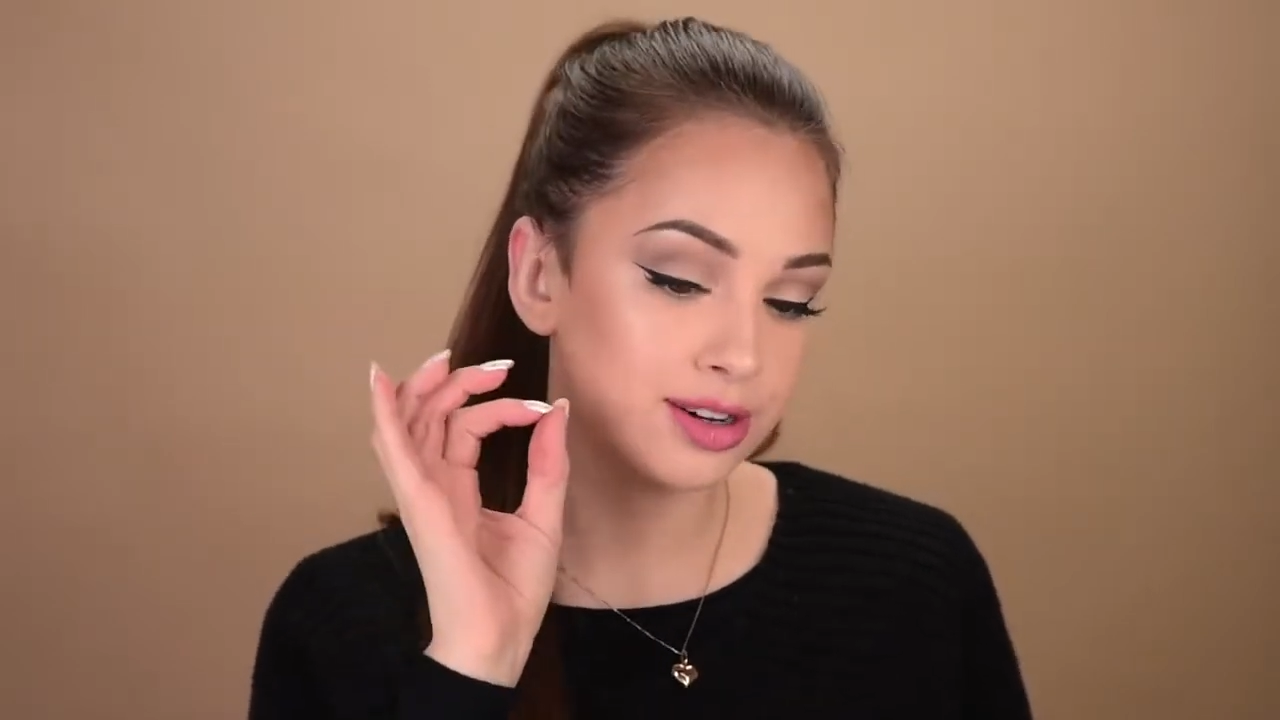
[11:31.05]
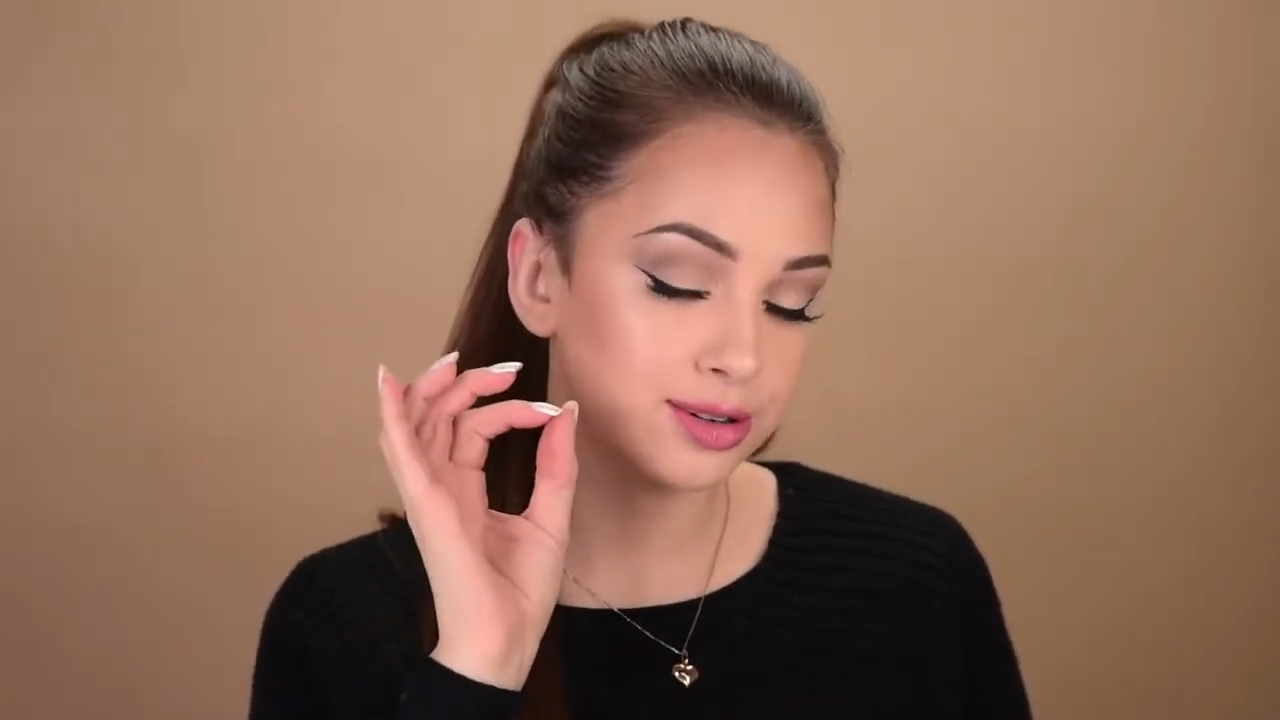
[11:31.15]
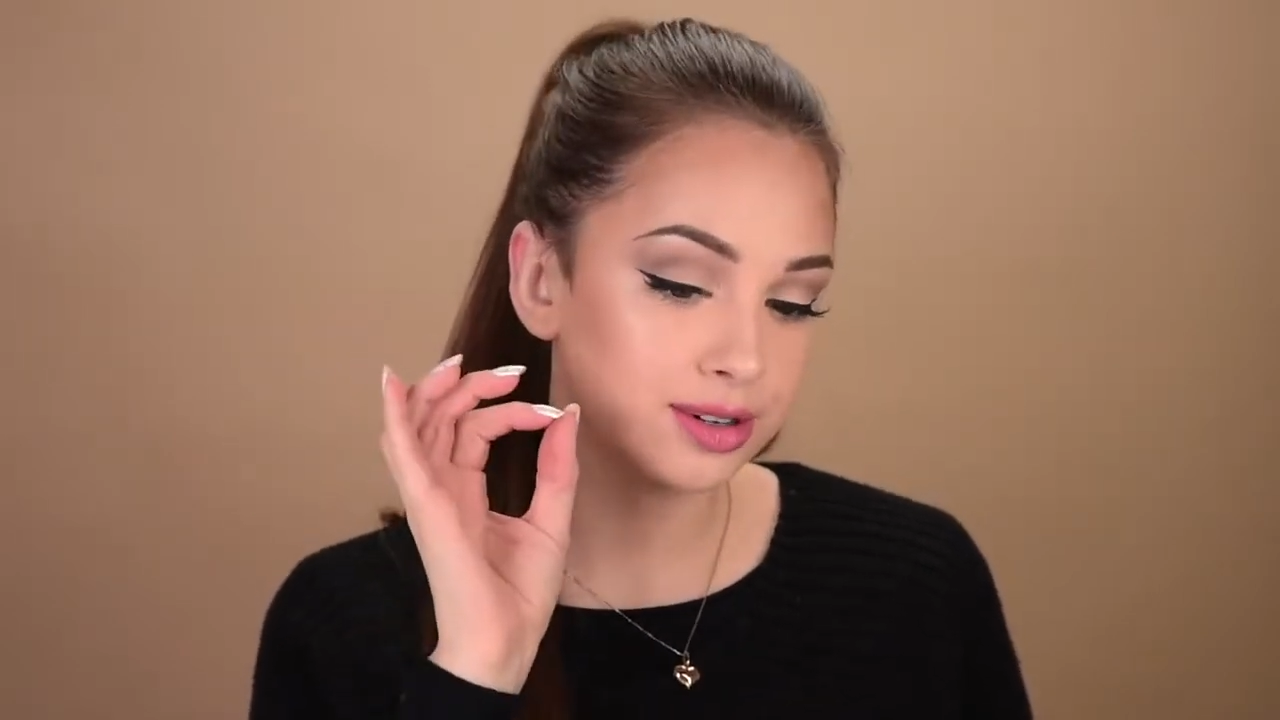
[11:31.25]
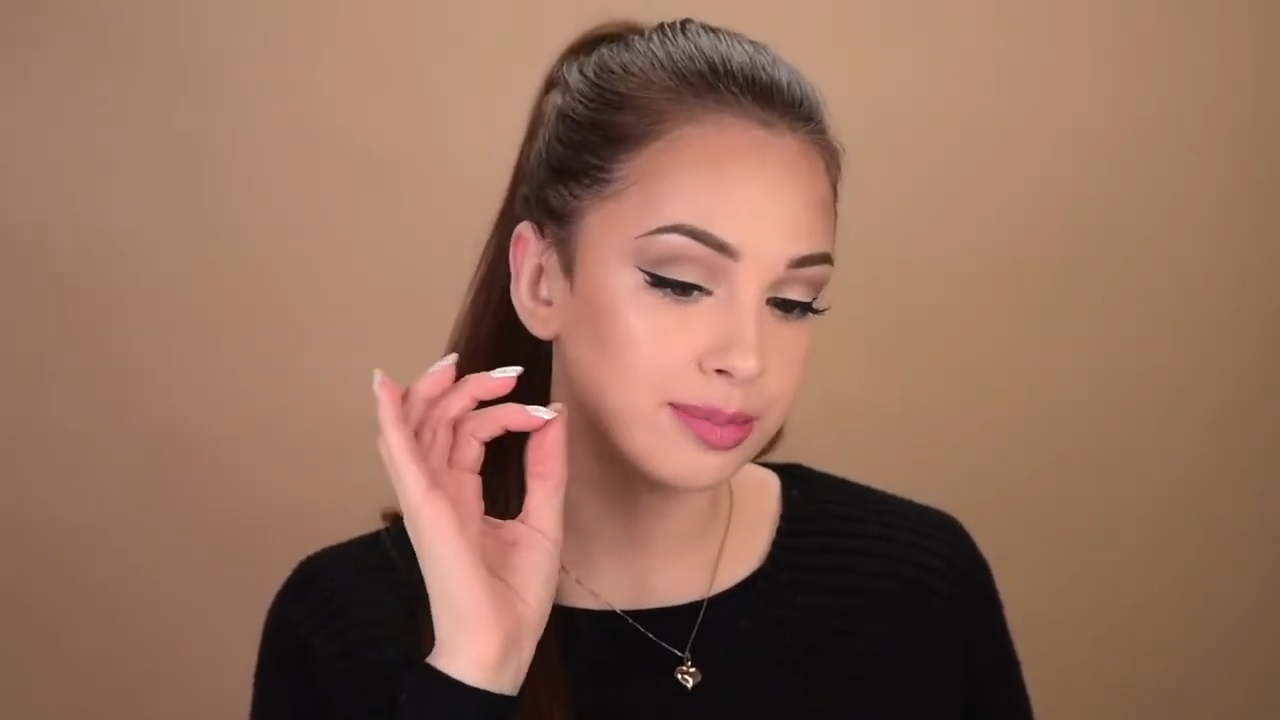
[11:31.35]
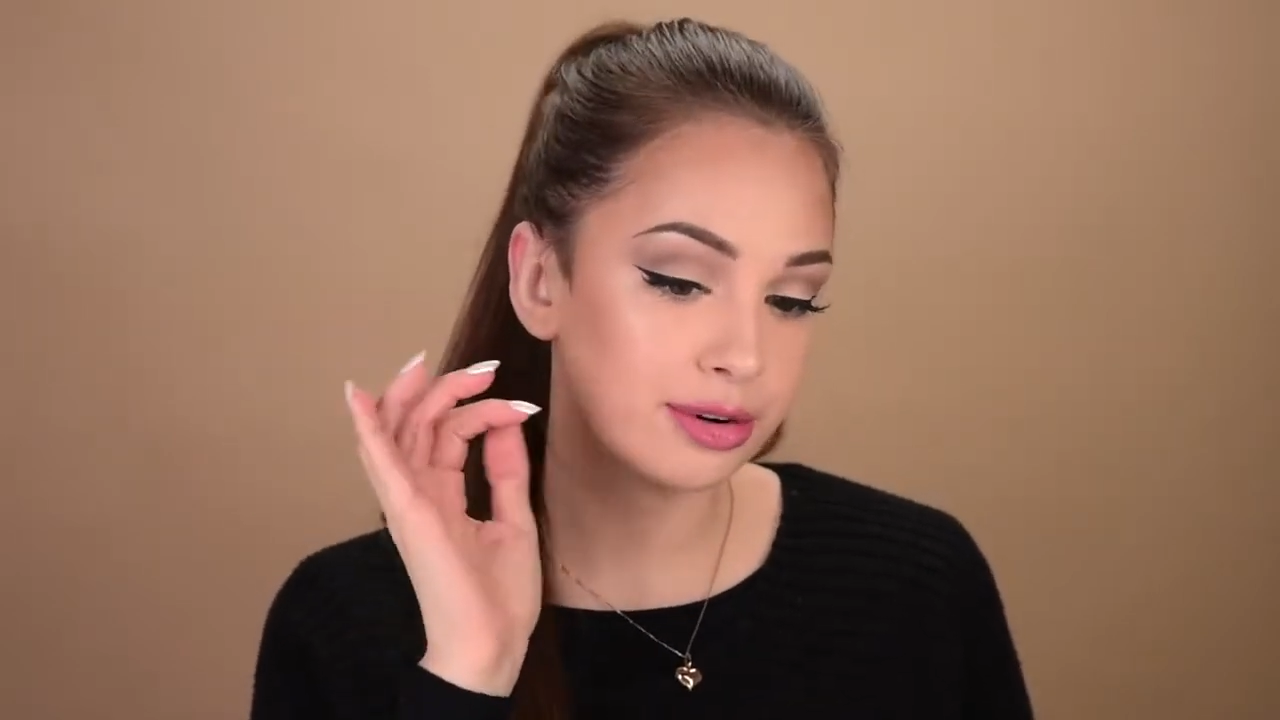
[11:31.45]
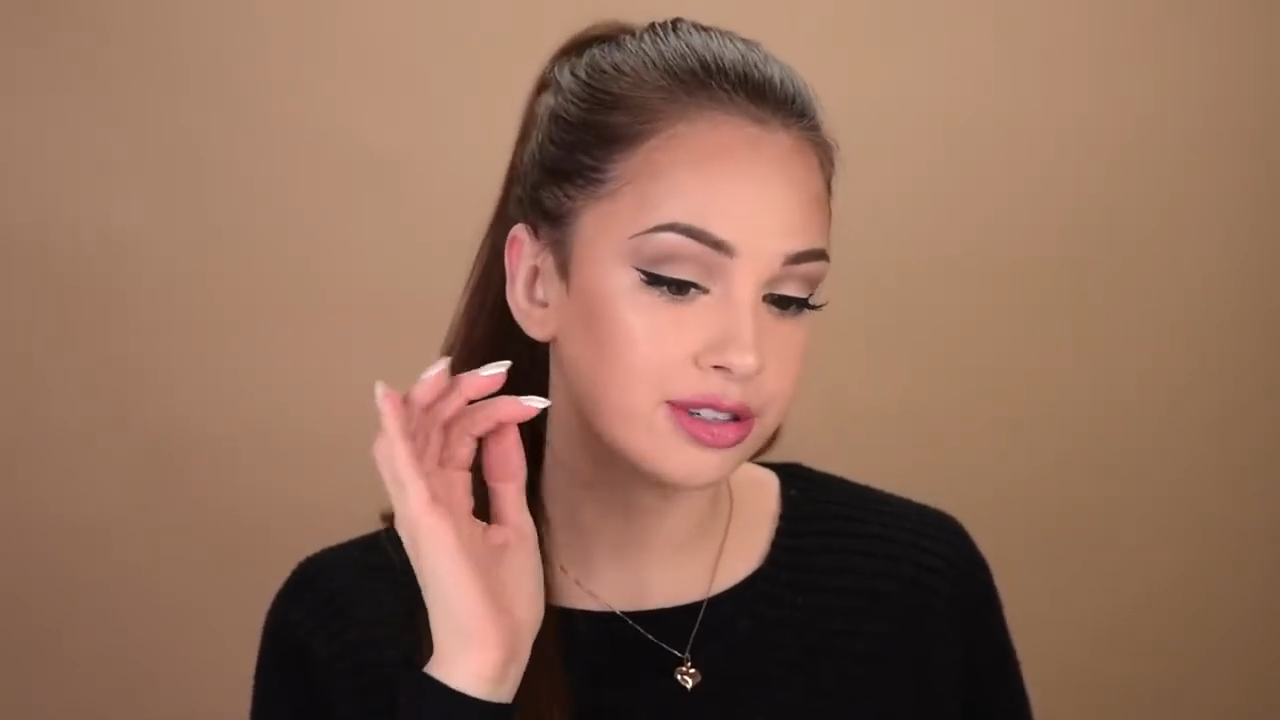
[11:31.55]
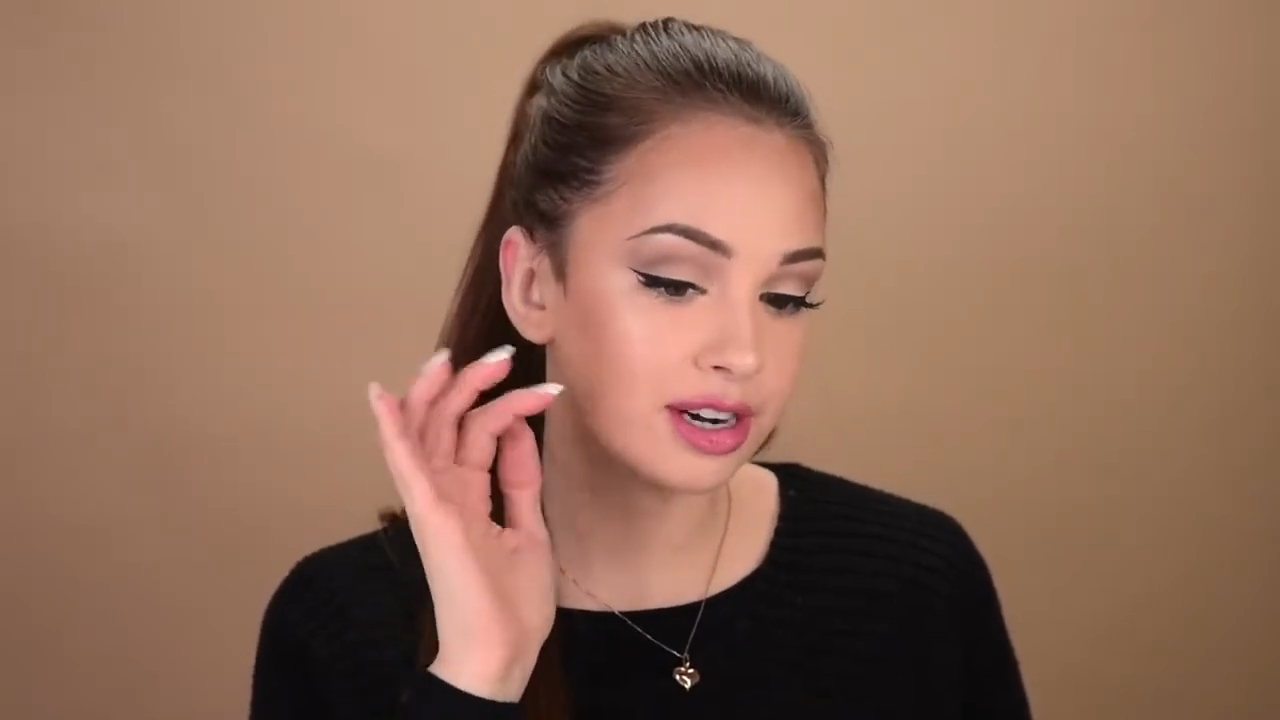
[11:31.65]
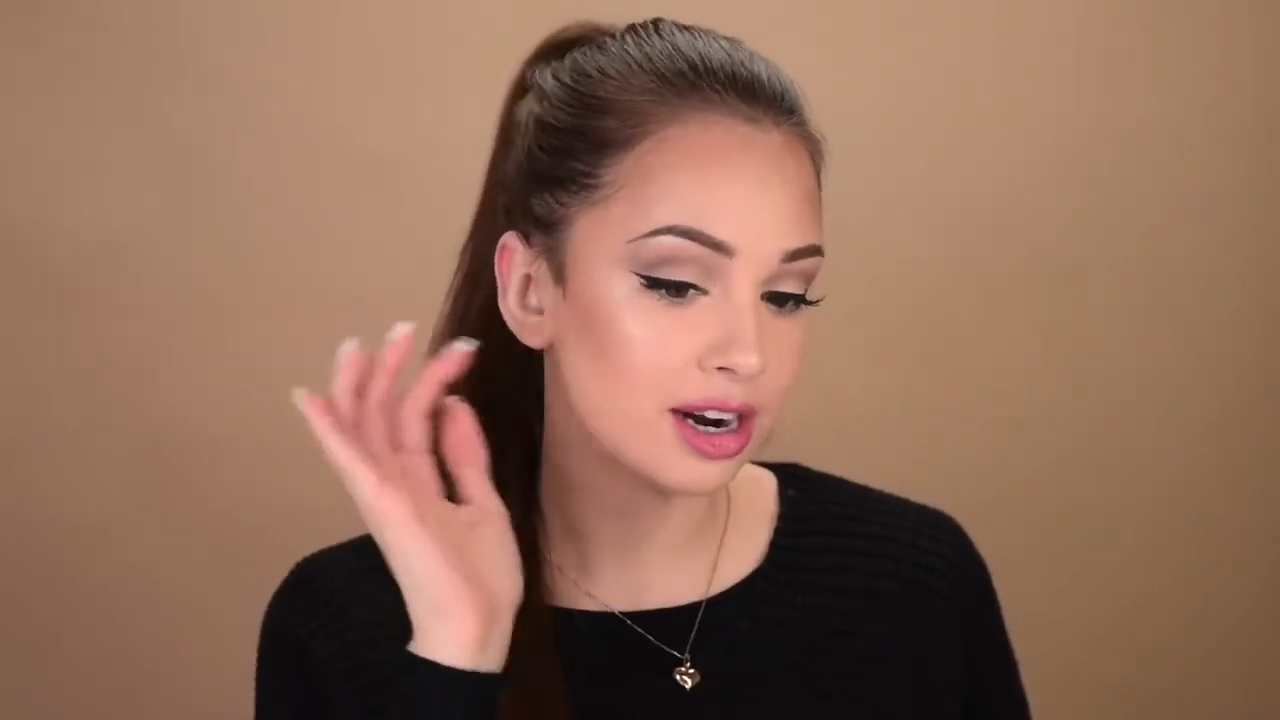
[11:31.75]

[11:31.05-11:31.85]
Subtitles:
the Hoola Bronzer.